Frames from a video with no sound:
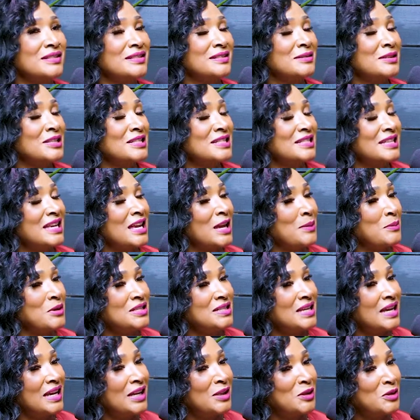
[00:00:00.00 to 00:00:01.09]
is Cami
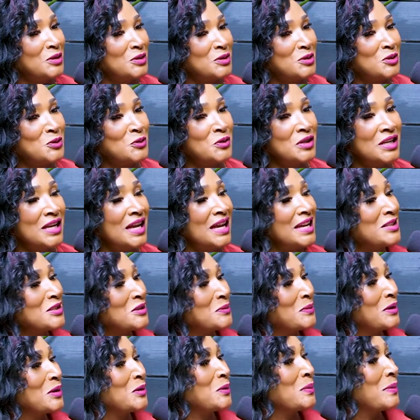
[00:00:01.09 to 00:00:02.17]
Taylor twenty-eight
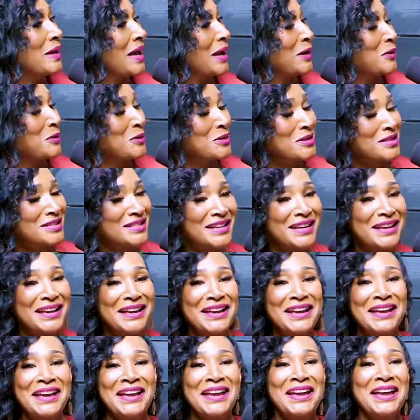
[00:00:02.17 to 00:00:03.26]
spelled backwards, and I'll
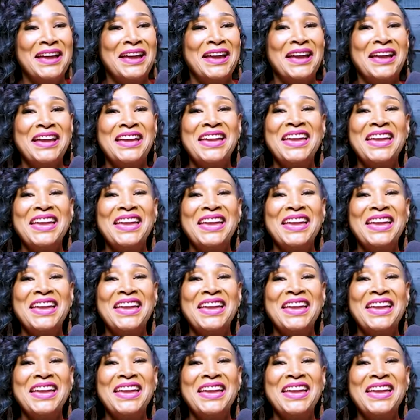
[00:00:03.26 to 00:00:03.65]
drop it in the